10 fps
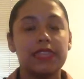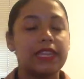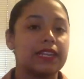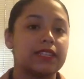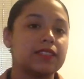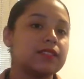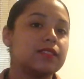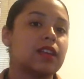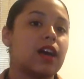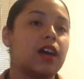It is.
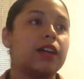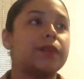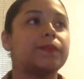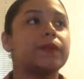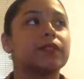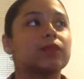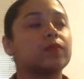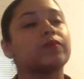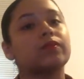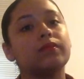
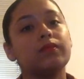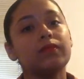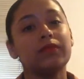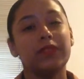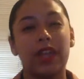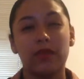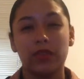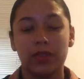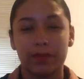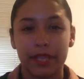Now
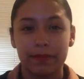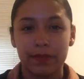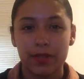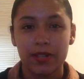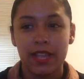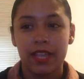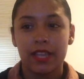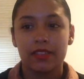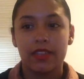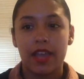for the people
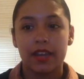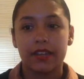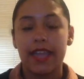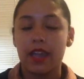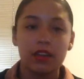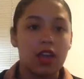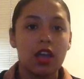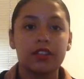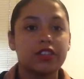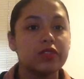that
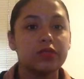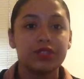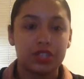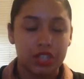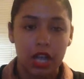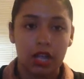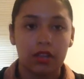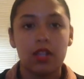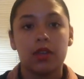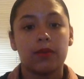cannot use
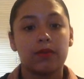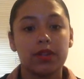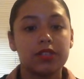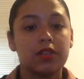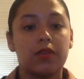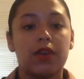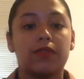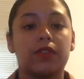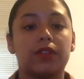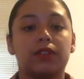gel
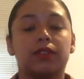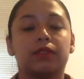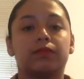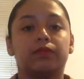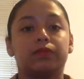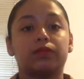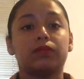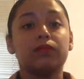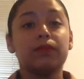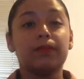whatsoever,
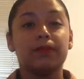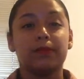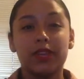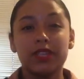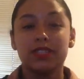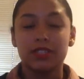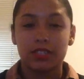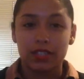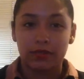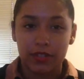what I
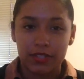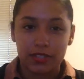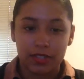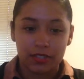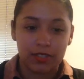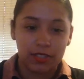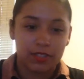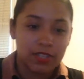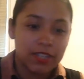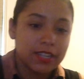suggest for you to
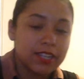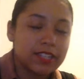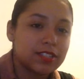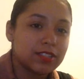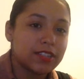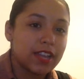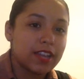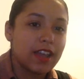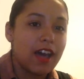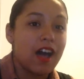do is to
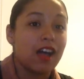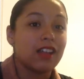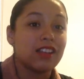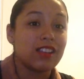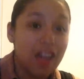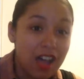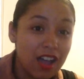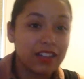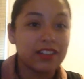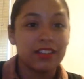get a
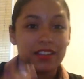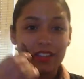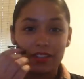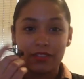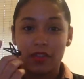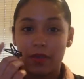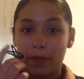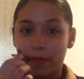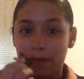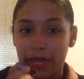lot of
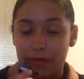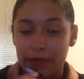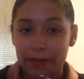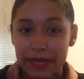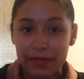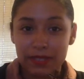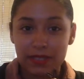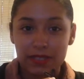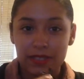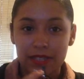bobby
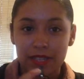pins,